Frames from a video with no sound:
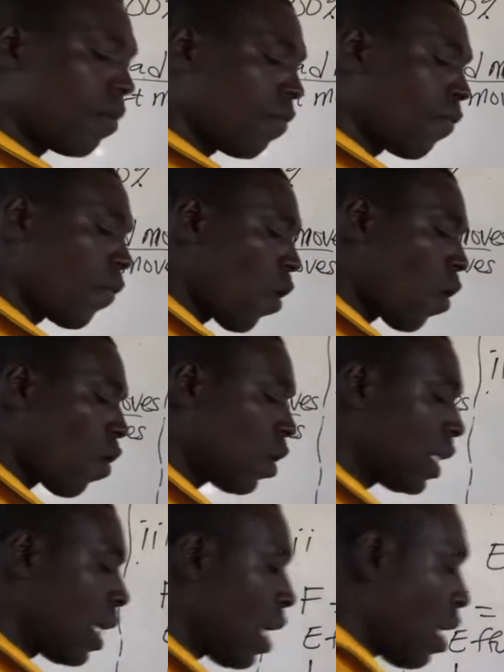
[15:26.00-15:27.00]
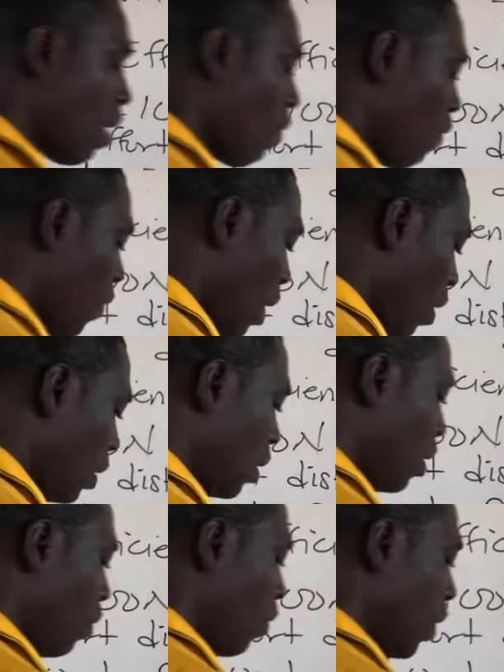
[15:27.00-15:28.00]
for the
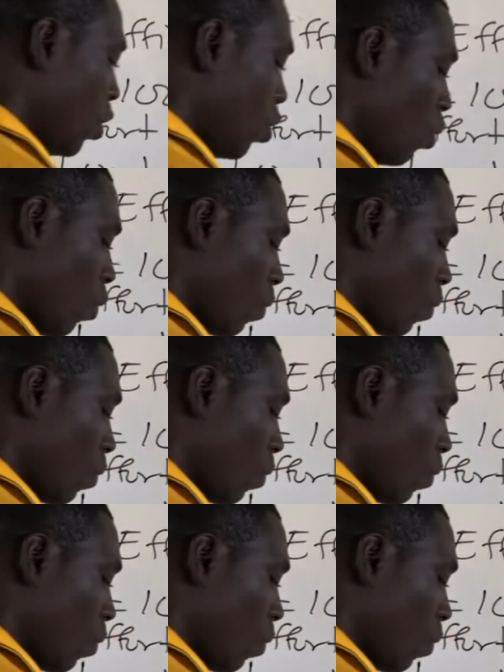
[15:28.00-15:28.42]
velocity ratio.